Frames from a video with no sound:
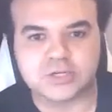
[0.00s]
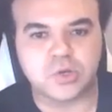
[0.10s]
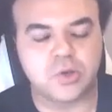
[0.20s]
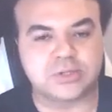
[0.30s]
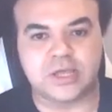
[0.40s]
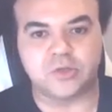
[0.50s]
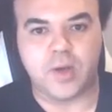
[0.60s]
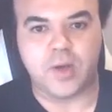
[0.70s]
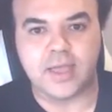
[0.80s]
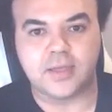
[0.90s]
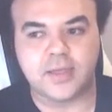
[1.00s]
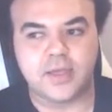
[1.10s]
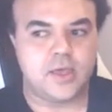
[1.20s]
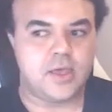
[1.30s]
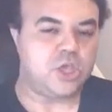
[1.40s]
turns the other way.
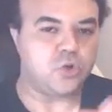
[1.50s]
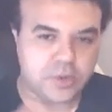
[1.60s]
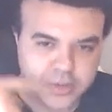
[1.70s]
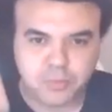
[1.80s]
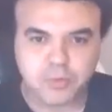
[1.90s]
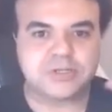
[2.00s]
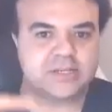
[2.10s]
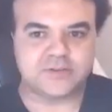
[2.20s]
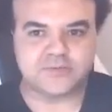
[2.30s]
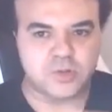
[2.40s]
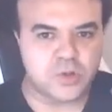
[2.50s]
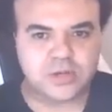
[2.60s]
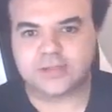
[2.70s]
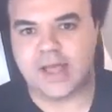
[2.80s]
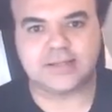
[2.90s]
You're in the process of
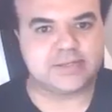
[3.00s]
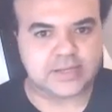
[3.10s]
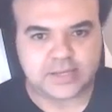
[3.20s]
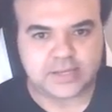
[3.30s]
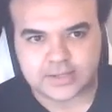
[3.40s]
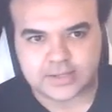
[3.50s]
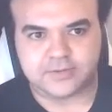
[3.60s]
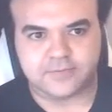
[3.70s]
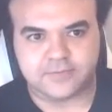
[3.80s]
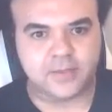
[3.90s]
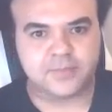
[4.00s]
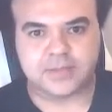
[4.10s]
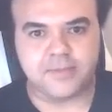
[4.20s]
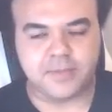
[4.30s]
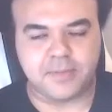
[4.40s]
learning that skill and
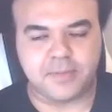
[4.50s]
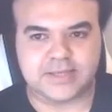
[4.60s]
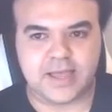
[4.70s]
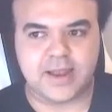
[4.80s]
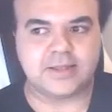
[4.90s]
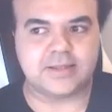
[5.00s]
developing that mindset.